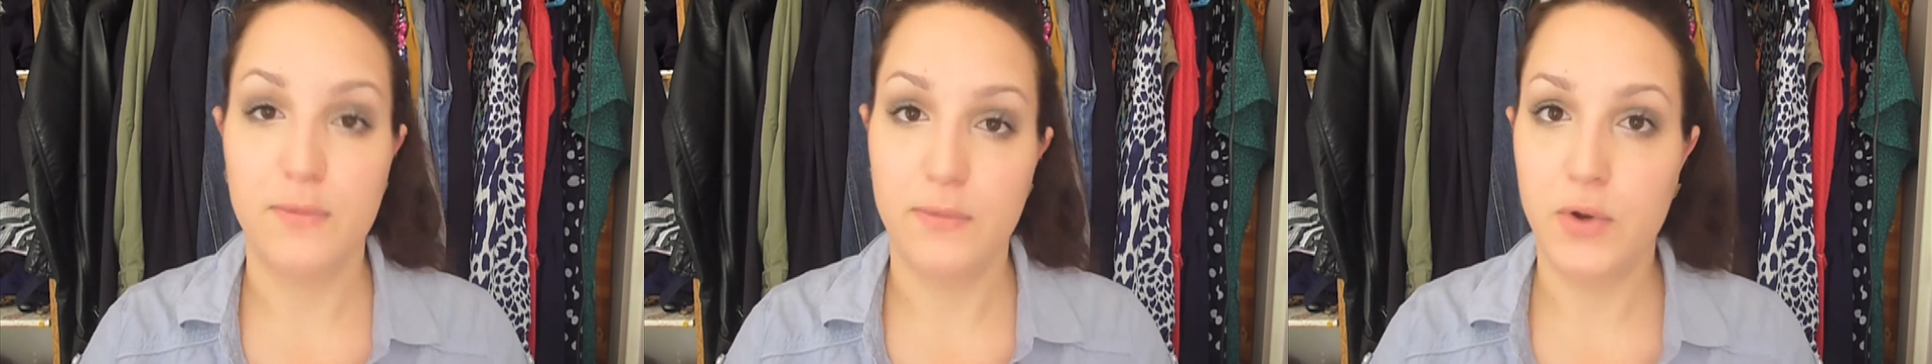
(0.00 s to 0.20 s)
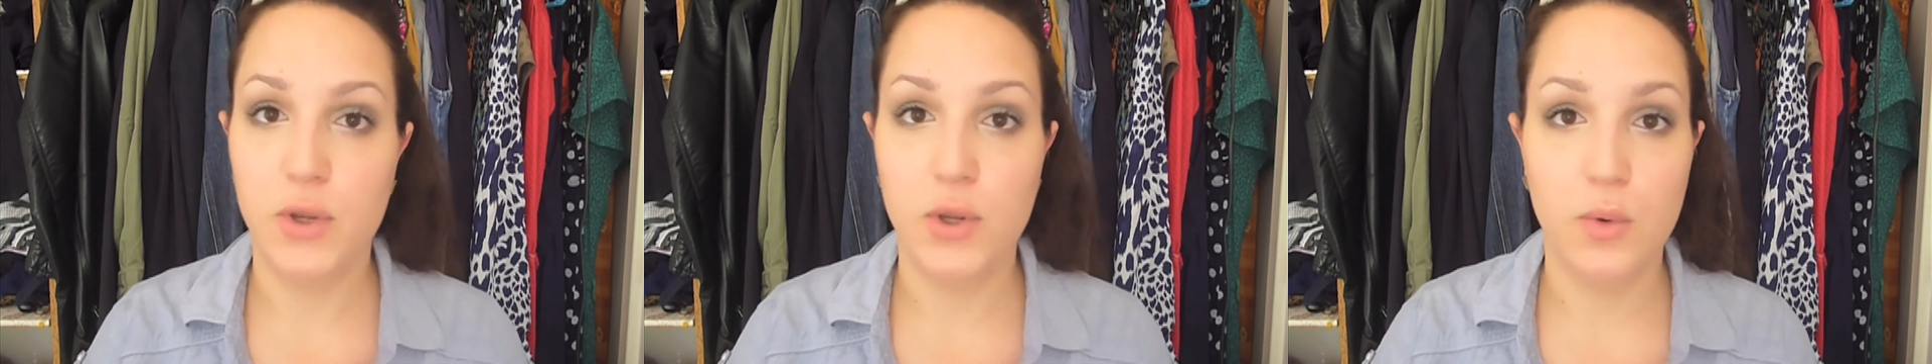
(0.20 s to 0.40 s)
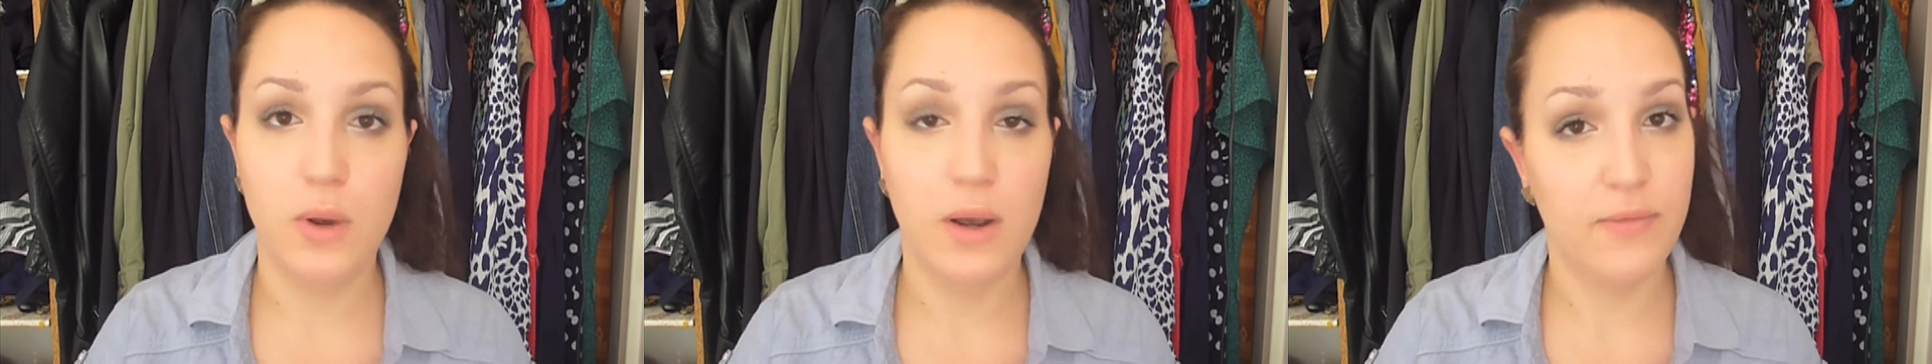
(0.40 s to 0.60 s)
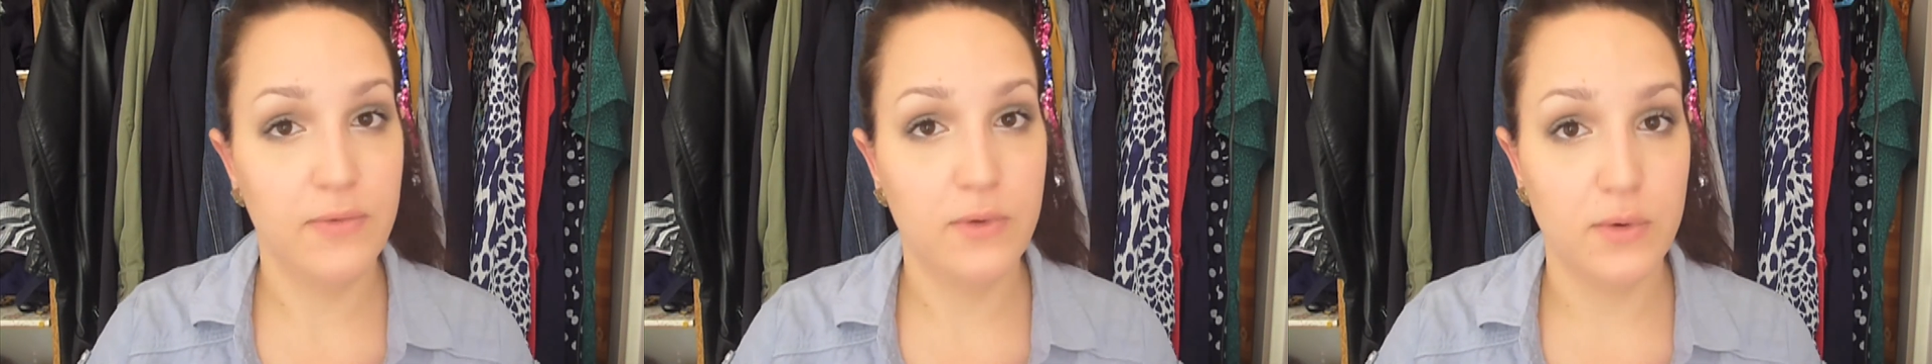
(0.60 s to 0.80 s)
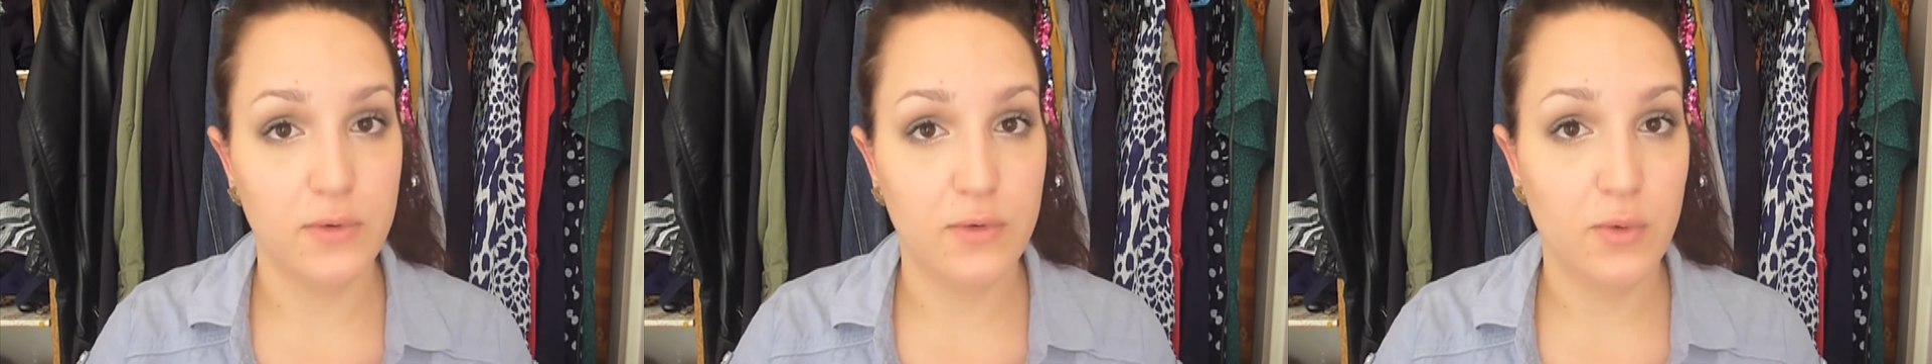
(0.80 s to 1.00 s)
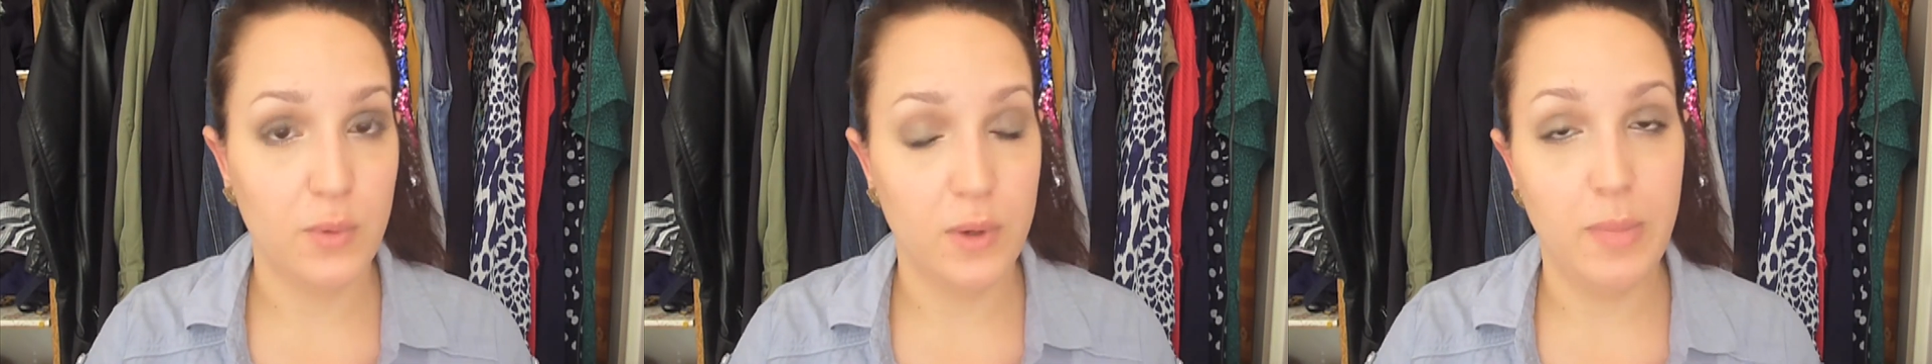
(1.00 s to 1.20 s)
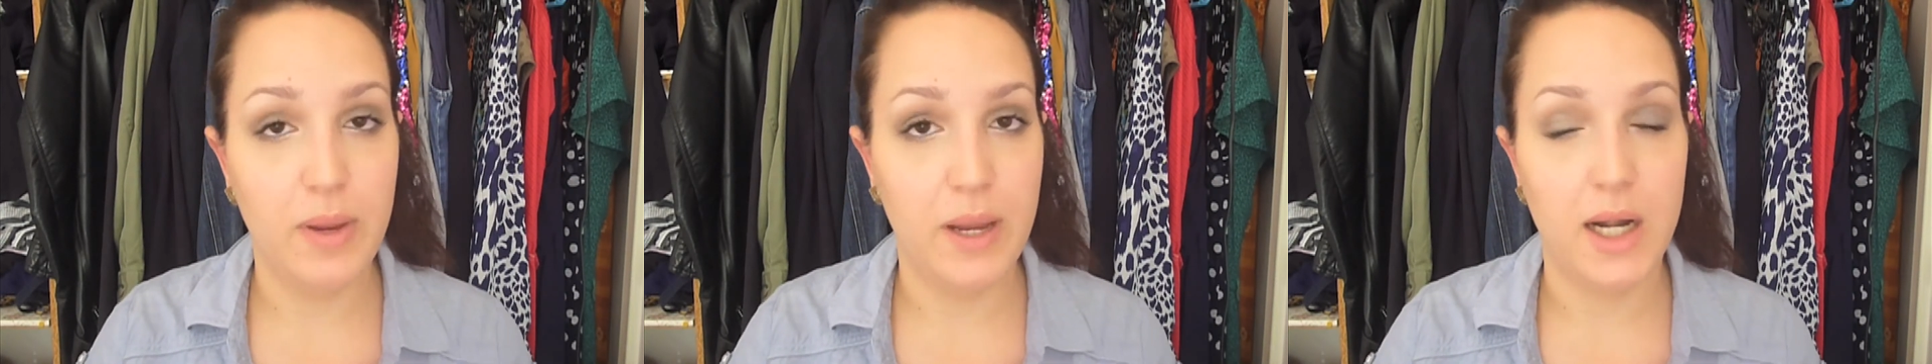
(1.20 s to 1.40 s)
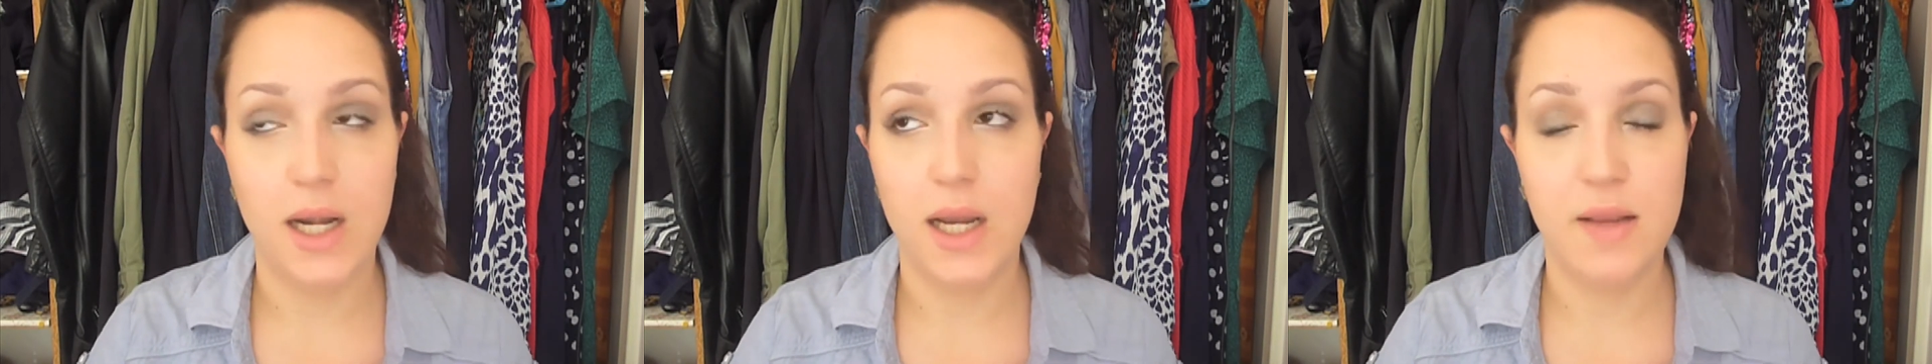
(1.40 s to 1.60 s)
for you after to
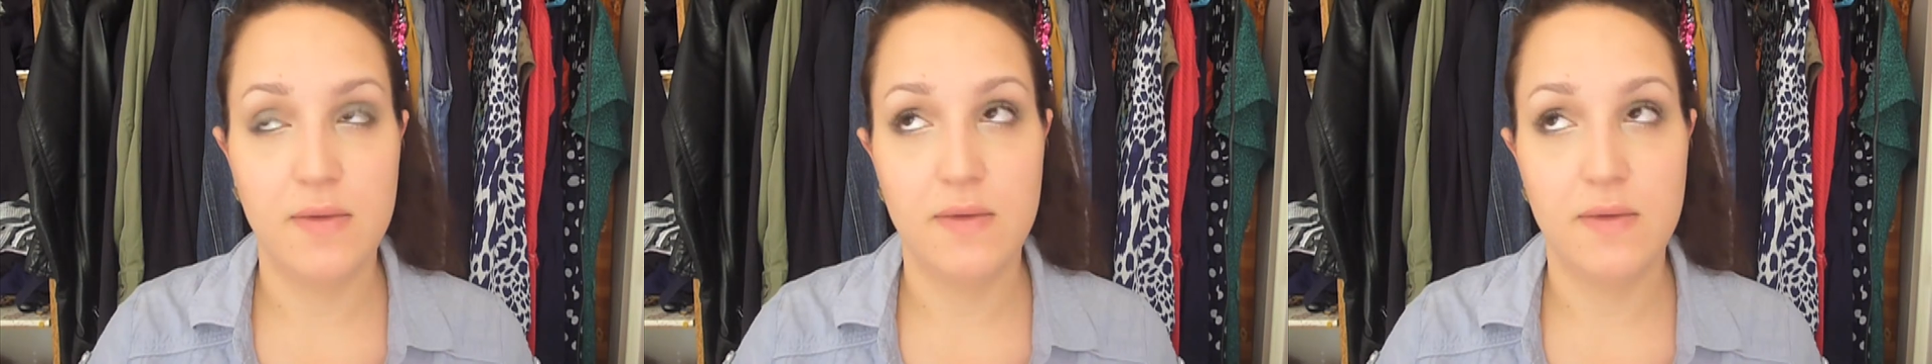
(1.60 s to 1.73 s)
repair.